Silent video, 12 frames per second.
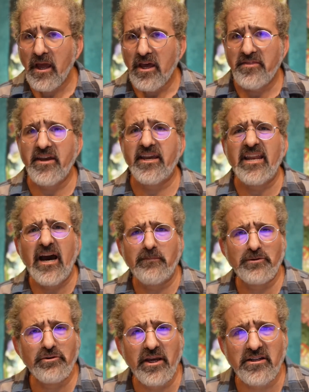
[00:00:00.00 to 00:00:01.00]
They can help
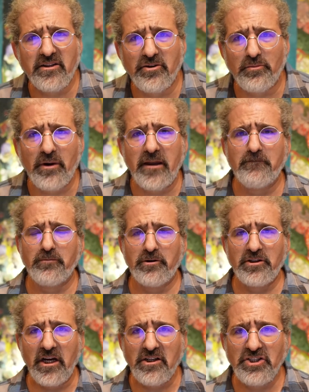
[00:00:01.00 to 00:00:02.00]
you get to the right
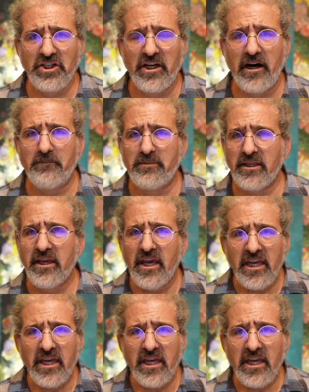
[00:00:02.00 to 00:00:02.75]
production company,